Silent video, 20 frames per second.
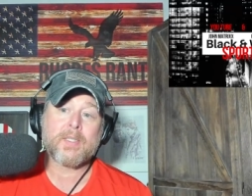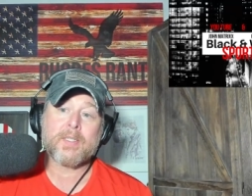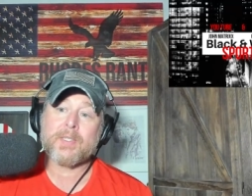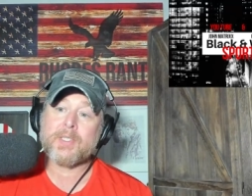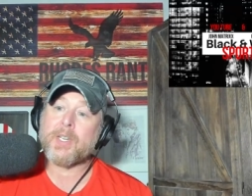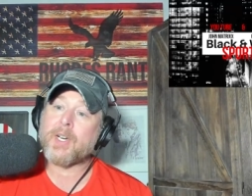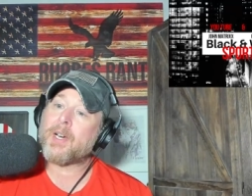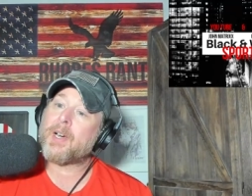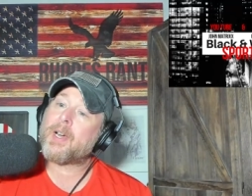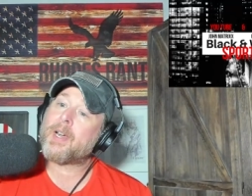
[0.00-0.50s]

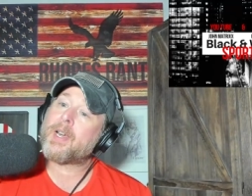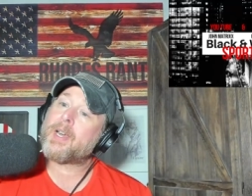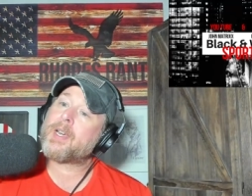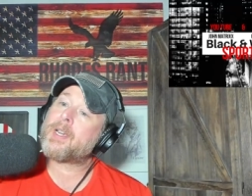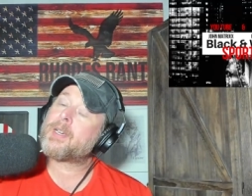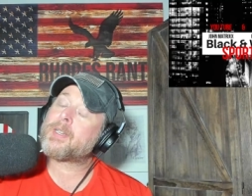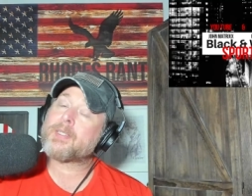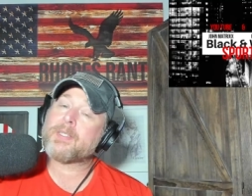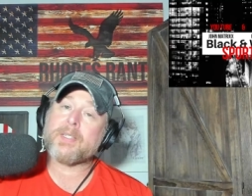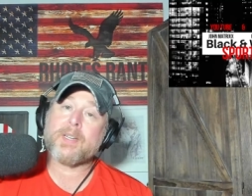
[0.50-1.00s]

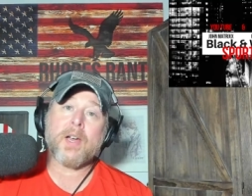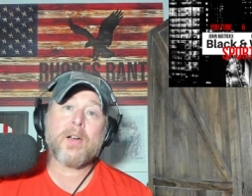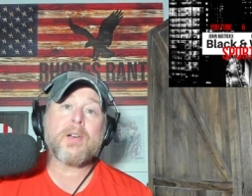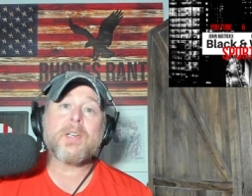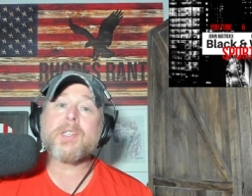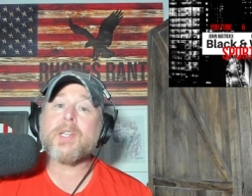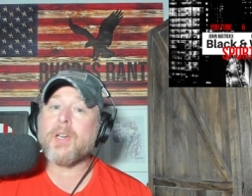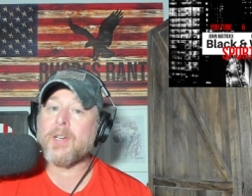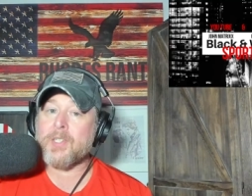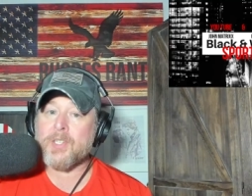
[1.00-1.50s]
Jerry
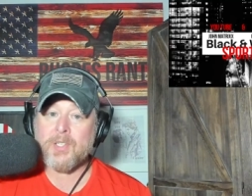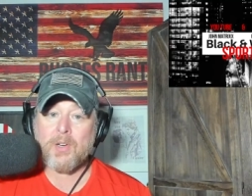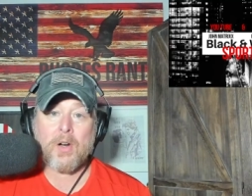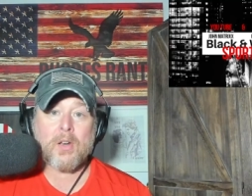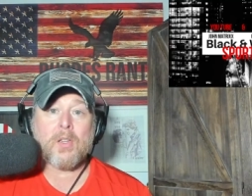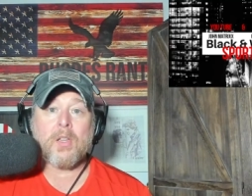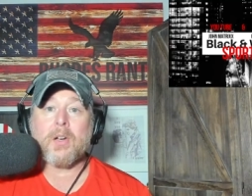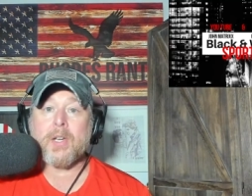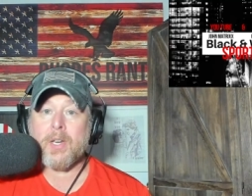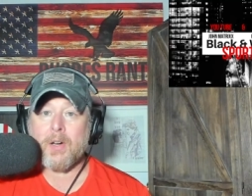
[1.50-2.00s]
Jerry's going to start
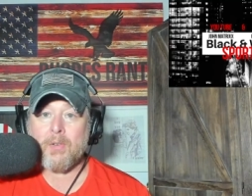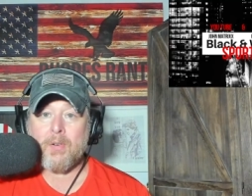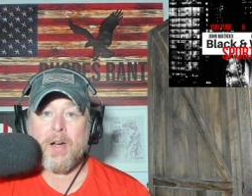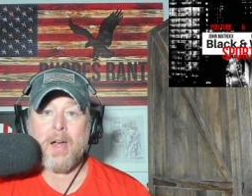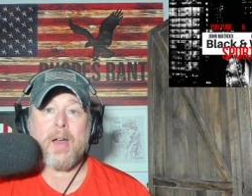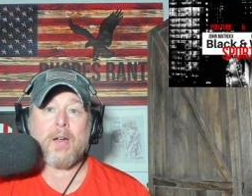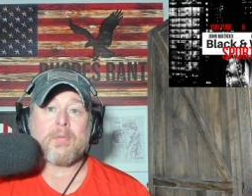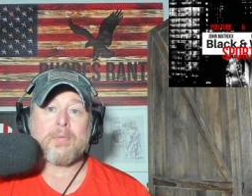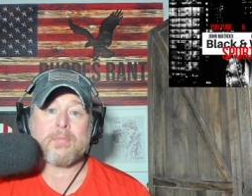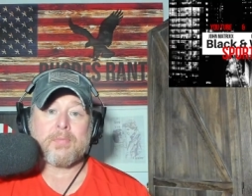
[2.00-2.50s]
looking
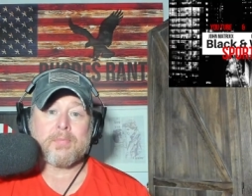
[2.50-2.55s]
around.